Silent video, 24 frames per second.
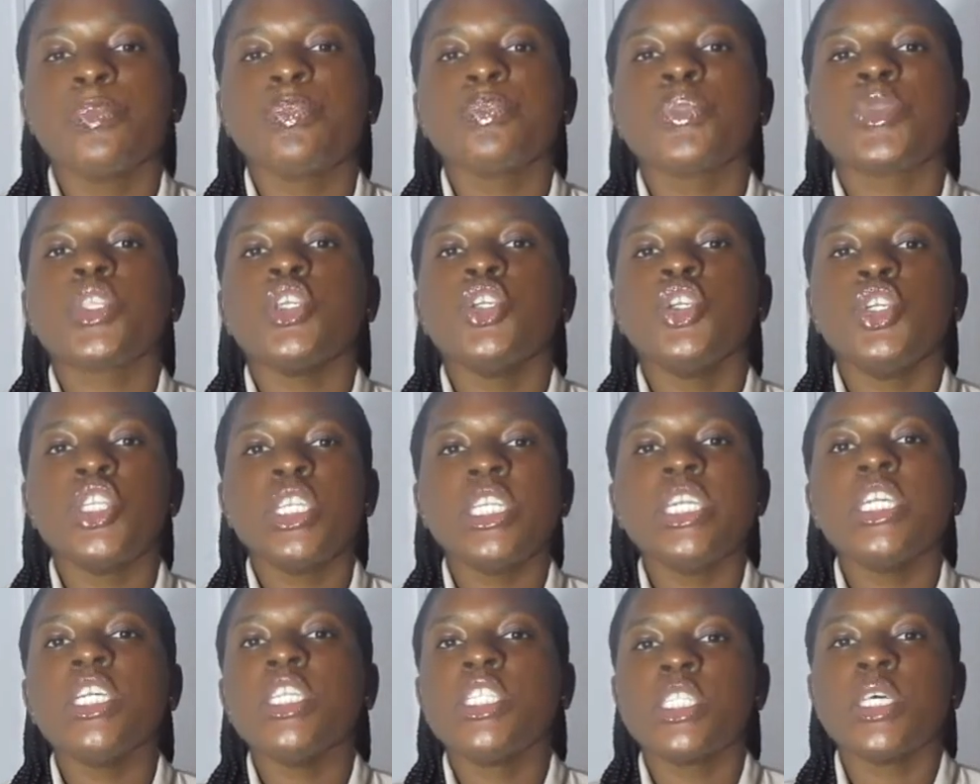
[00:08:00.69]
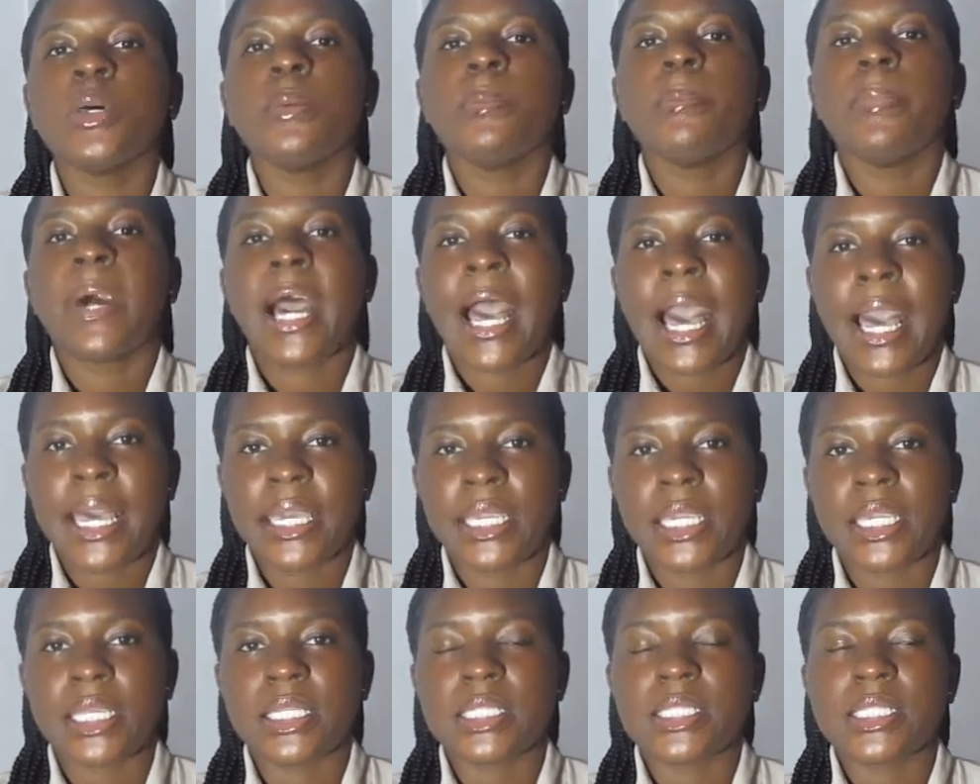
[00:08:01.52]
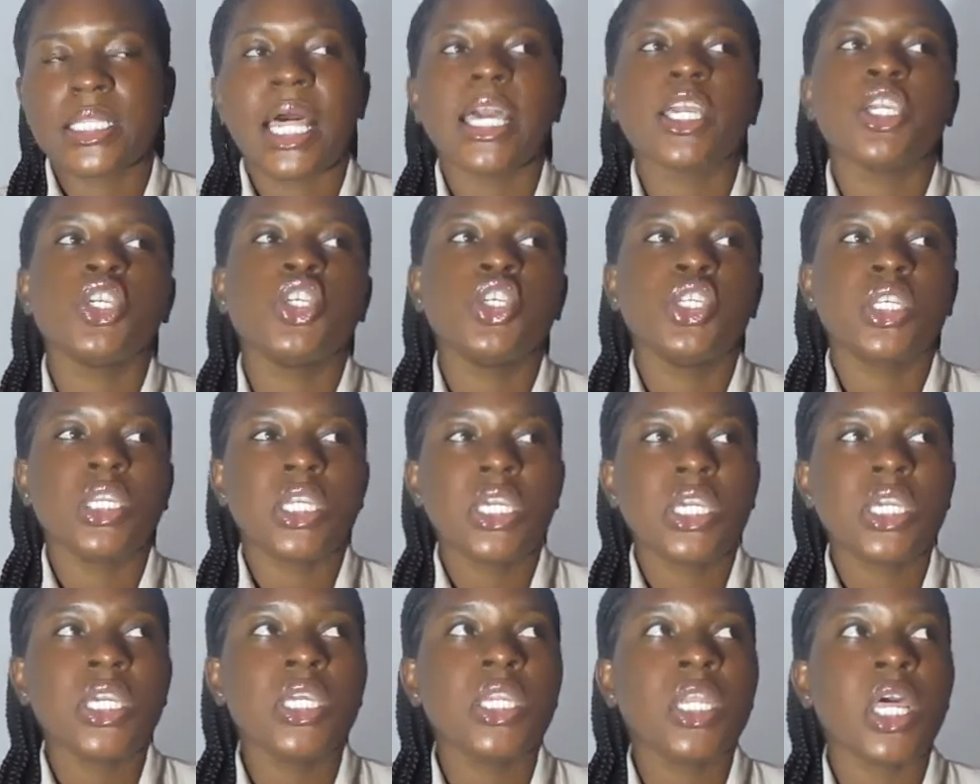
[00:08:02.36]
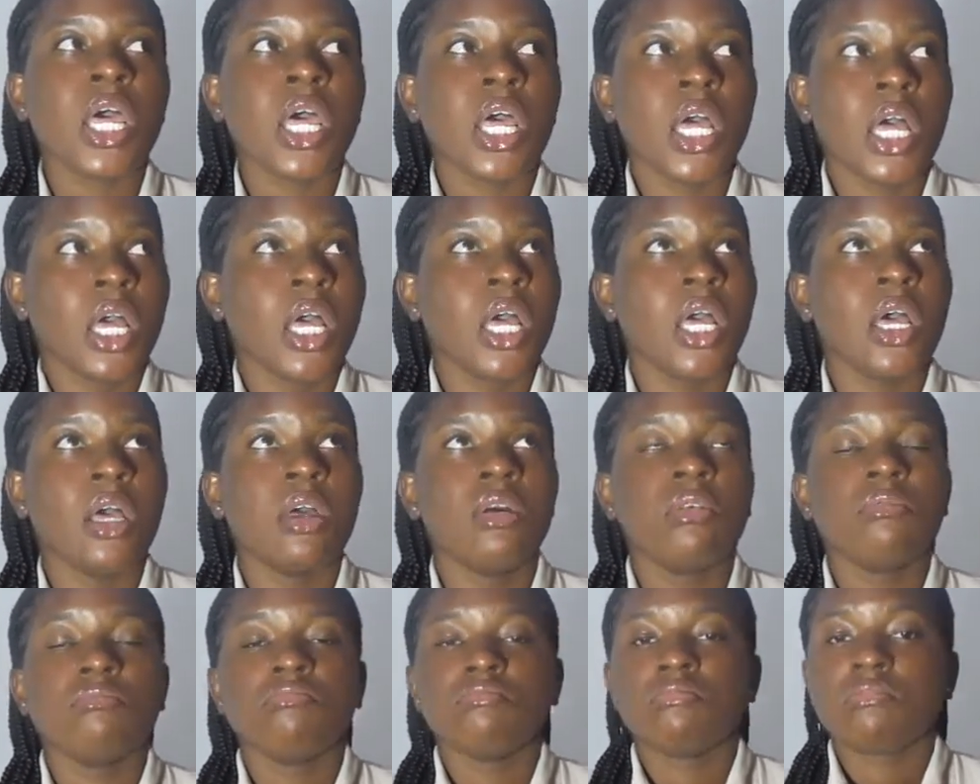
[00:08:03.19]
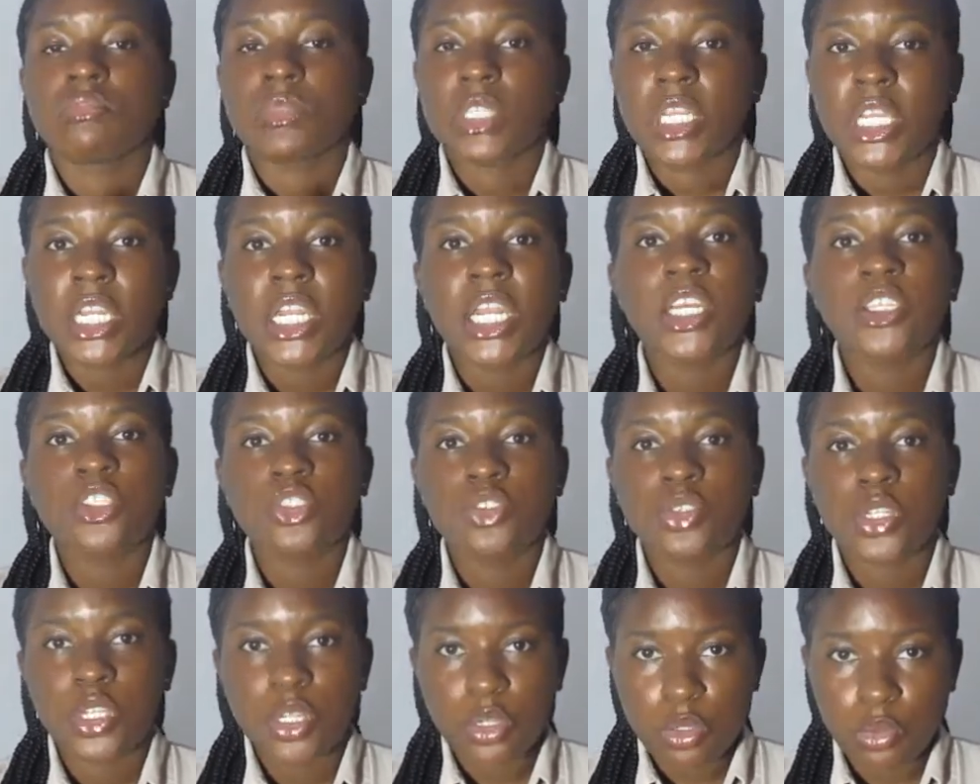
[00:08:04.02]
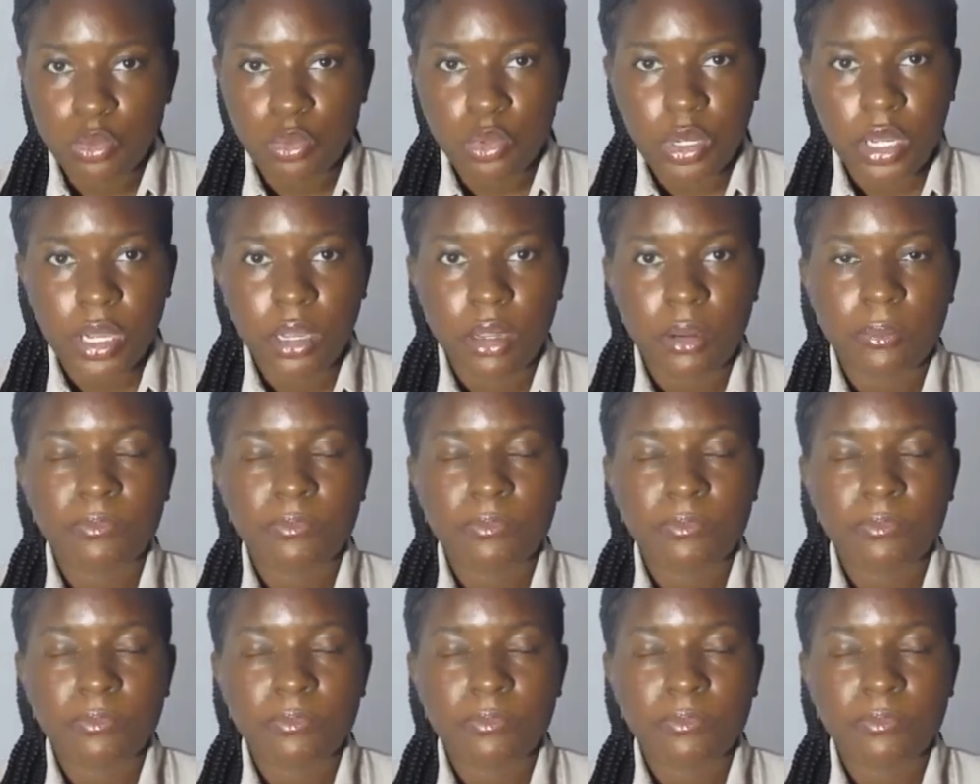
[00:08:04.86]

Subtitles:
you need to buy it. Like, you need a electric cooker.